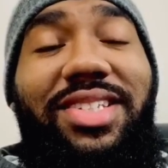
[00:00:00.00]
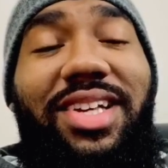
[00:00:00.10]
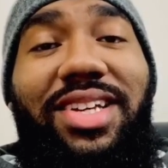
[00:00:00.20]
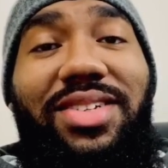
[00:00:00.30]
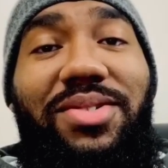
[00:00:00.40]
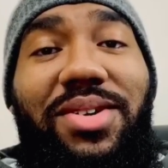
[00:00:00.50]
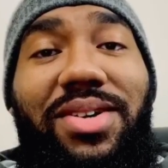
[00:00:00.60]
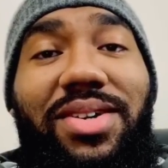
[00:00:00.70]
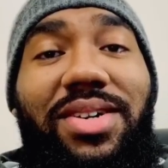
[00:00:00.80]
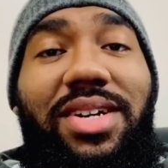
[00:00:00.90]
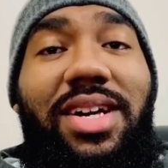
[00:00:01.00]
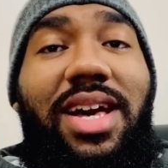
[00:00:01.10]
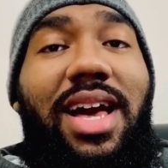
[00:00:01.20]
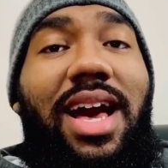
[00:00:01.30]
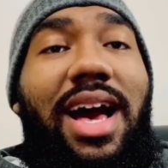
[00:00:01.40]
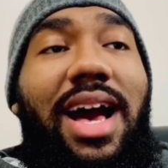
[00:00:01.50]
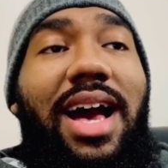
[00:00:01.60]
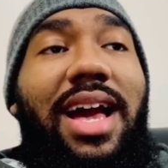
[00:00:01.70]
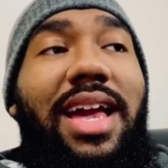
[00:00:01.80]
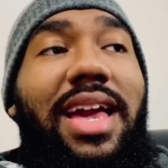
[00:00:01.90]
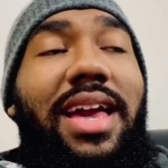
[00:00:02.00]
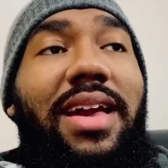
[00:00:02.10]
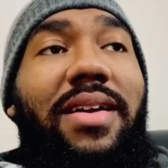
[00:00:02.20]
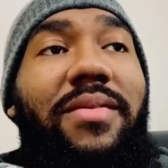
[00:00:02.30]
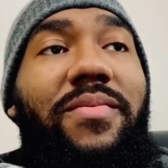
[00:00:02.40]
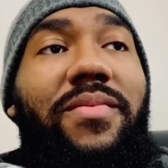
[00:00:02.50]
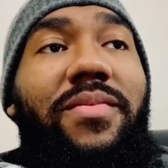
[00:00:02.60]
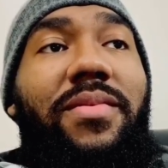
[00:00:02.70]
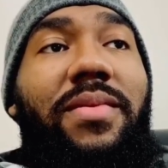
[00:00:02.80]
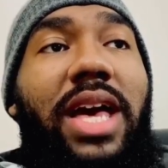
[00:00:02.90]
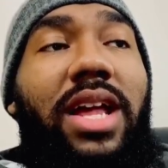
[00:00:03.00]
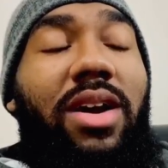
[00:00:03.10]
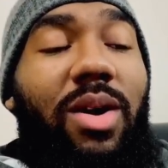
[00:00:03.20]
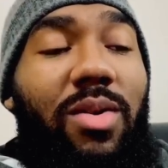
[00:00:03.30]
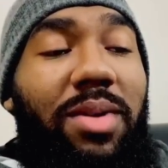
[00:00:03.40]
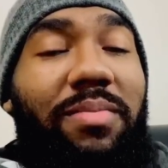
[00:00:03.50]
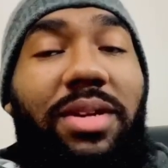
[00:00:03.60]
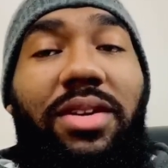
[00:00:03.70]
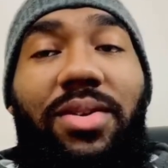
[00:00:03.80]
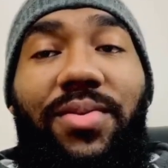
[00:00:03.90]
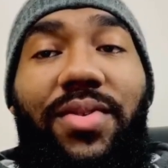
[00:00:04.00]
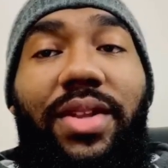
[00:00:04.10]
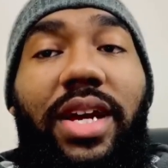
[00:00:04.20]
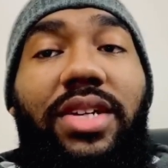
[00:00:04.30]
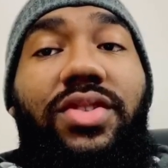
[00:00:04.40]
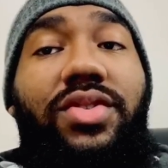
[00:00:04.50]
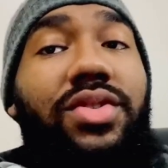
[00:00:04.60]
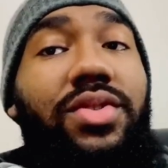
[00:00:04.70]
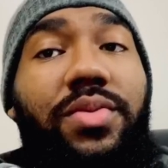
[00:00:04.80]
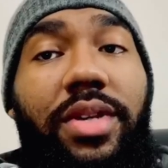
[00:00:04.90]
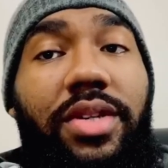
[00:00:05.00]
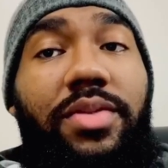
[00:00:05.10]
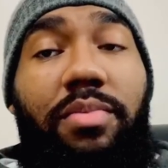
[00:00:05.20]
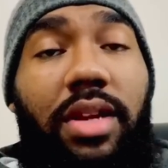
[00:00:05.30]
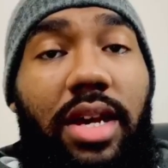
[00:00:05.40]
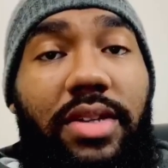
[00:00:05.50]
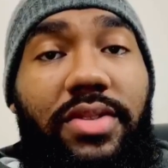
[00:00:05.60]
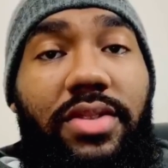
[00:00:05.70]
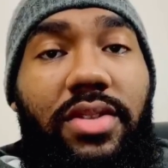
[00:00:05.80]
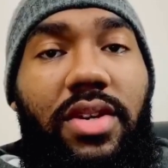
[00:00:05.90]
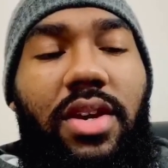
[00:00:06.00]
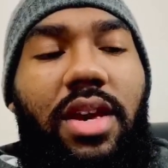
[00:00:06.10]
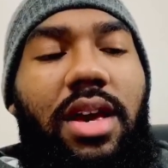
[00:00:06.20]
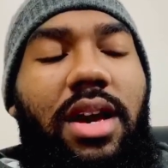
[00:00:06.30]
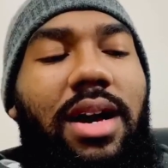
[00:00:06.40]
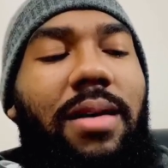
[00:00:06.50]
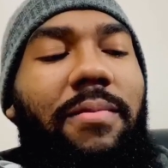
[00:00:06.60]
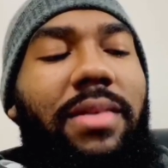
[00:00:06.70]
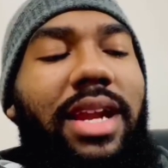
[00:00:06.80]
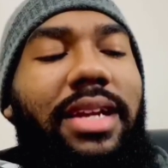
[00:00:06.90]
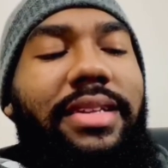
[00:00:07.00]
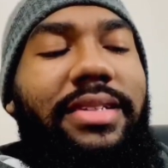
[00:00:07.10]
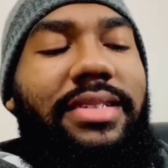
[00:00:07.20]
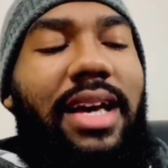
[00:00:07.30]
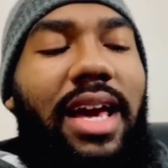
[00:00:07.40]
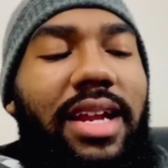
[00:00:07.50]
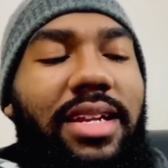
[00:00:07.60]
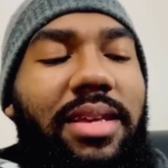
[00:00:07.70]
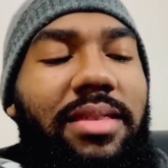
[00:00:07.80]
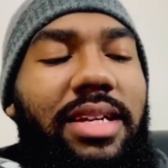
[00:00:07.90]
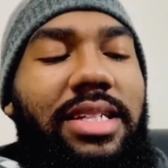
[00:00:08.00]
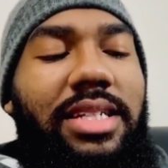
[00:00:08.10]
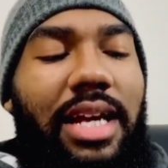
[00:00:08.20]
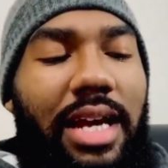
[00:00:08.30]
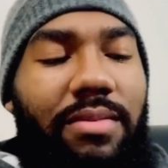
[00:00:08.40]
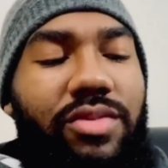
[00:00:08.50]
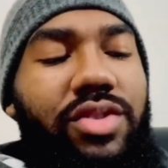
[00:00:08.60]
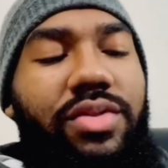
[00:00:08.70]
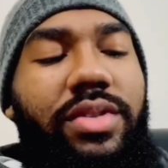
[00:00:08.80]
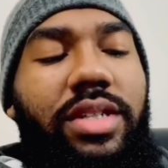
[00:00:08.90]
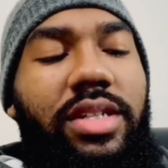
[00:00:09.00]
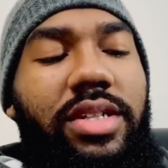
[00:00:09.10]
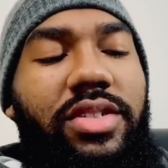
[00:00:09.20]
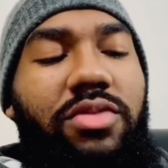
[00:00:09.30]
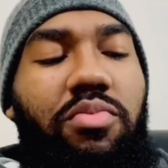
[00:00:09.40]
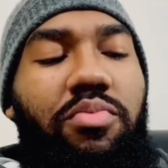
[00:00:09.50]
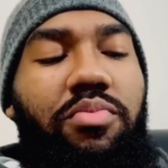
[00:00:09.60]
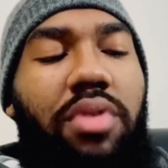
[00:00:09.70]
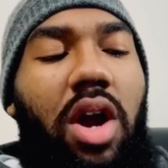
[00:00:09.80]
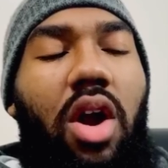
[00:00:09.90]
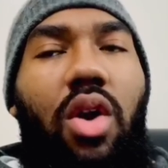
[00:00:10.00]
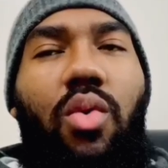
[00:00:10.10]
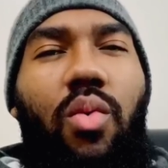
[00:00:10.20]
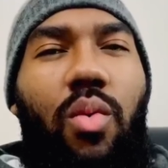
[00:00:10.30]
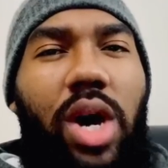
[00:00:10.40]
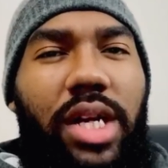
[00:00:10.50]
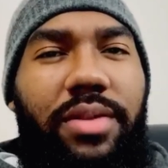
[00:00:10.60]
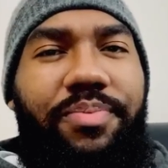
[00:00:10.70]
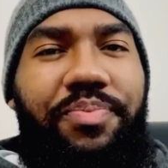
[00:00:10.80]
like you all. I am at home. I've been at home for the last 2 weeks plus. And I decided in that time to release part one